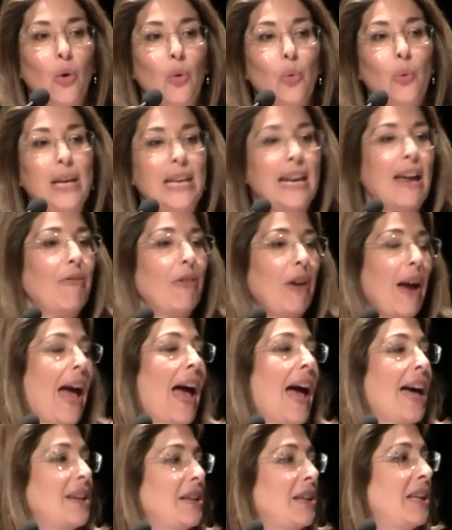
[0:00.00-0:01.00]
we never
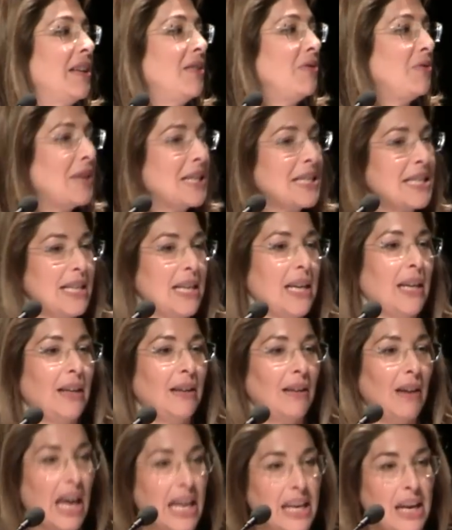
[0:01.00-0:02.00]
had a
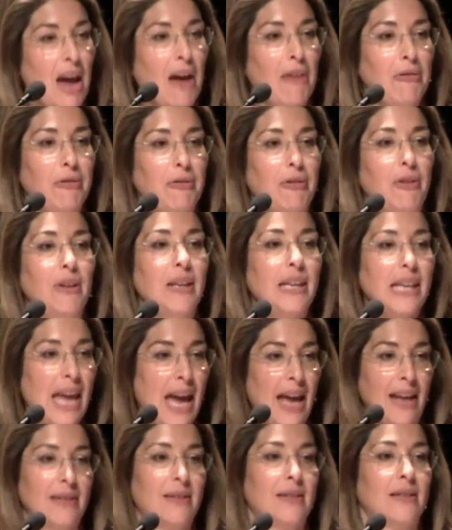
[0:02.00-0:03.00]
convincing enough
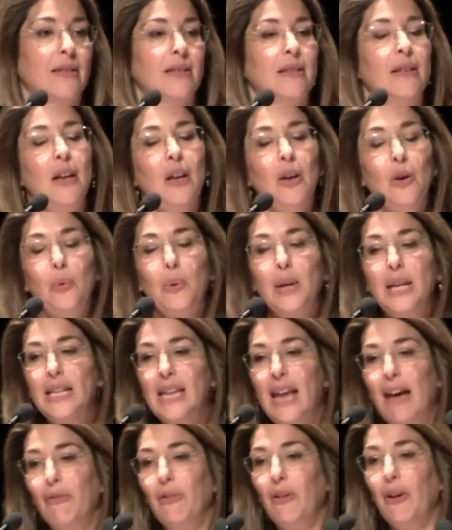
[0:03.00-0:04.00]
yes. We
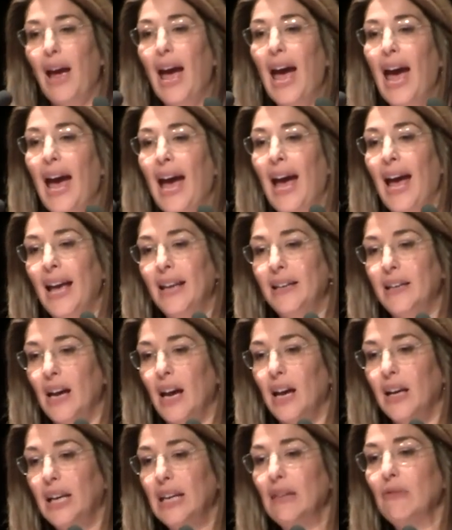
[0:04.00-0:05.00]
never had
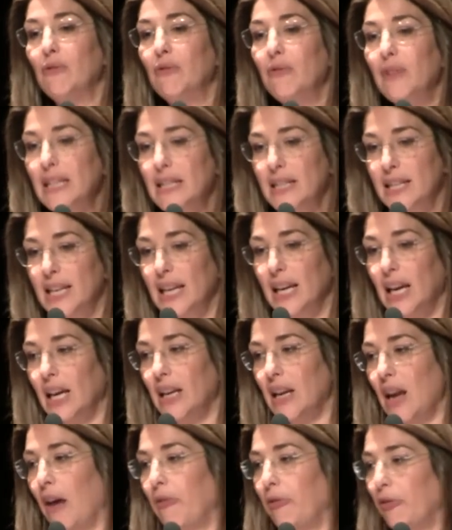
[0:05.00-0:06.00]
a convincing
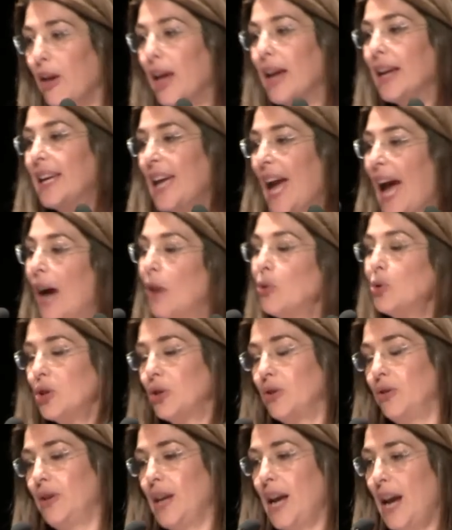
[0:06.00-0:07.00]
enough
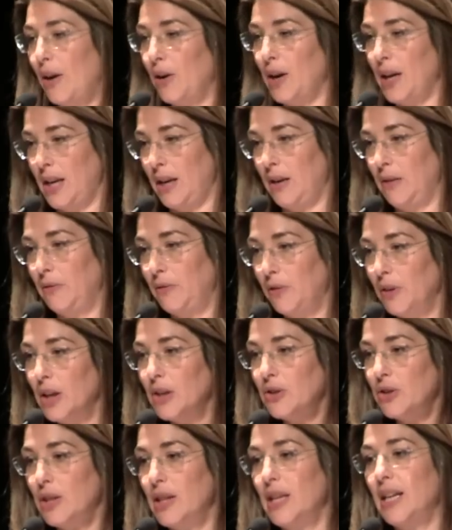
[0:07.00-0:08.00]
counter-narrative
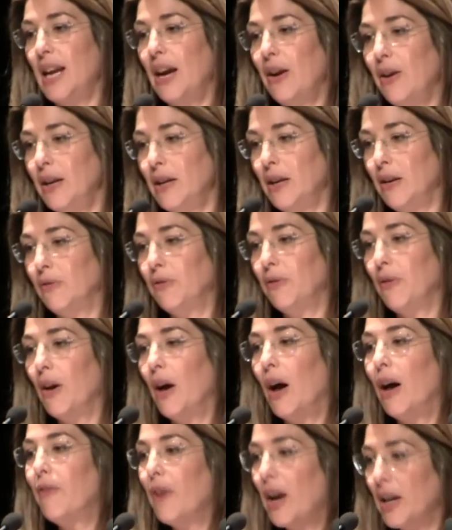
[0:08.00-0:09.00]
to the narrative
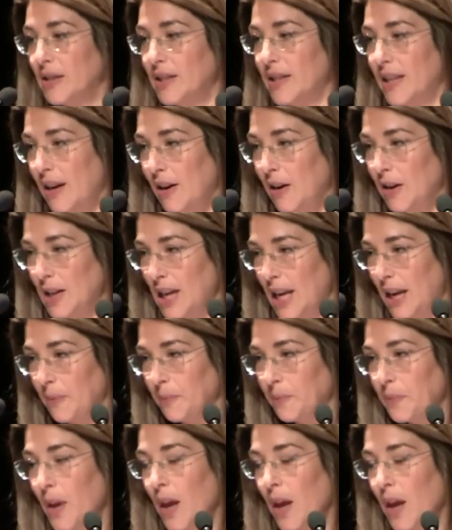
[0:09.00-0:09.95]
of austerity,